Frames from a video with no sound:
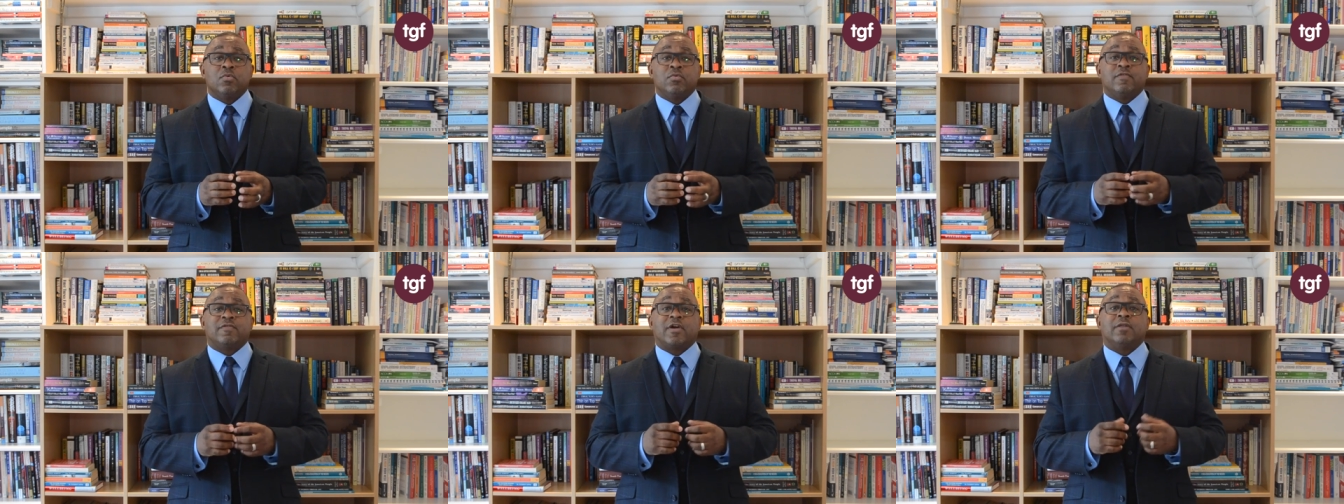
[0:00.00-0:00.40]

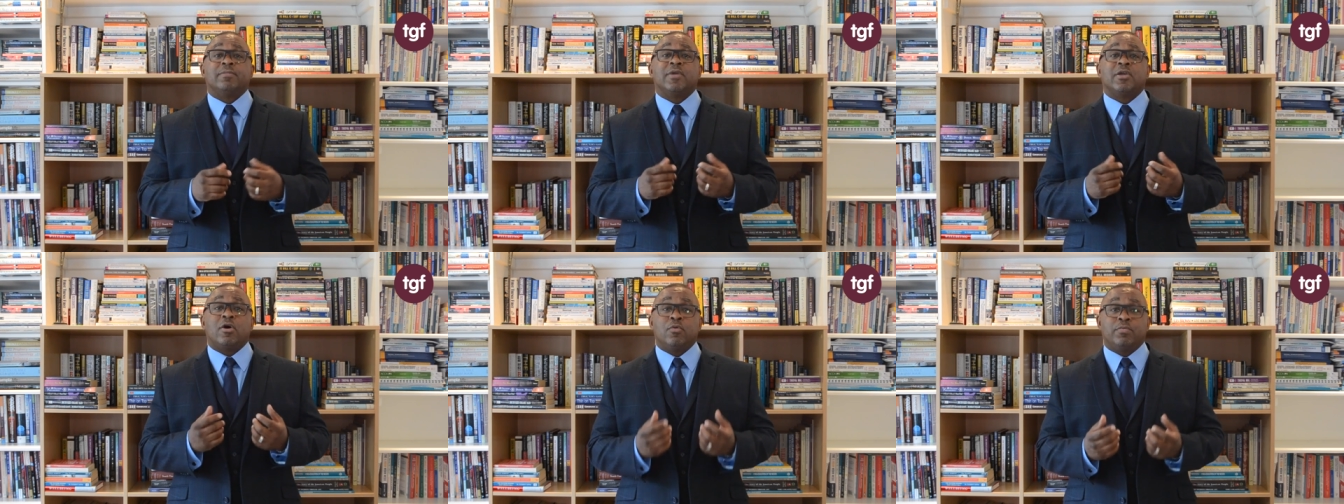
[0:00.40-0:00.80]
We've got to
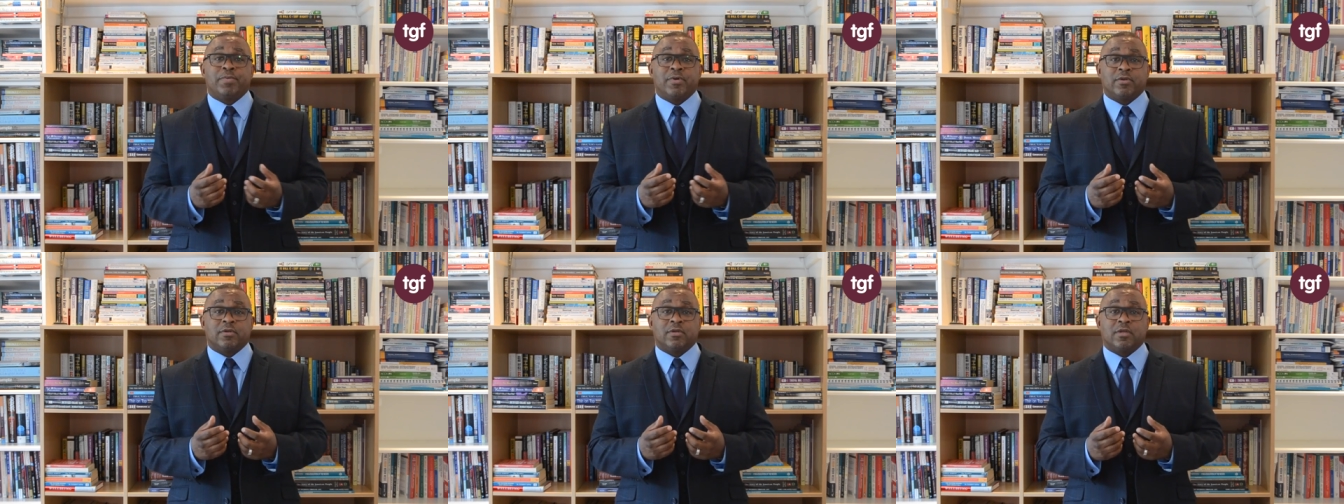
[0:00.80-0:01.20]
be
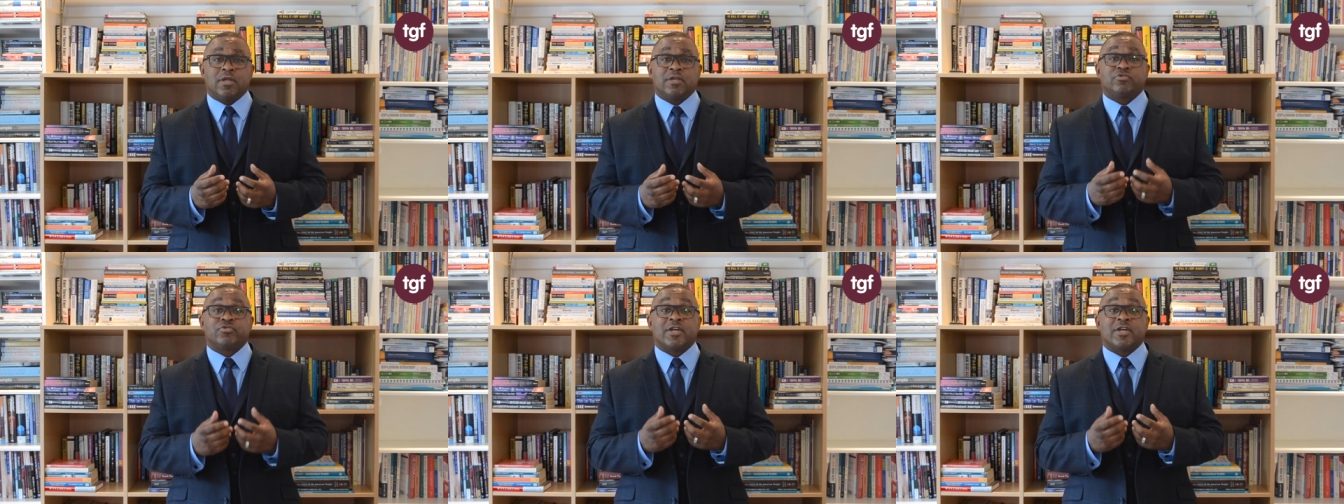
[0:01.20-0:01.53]
open and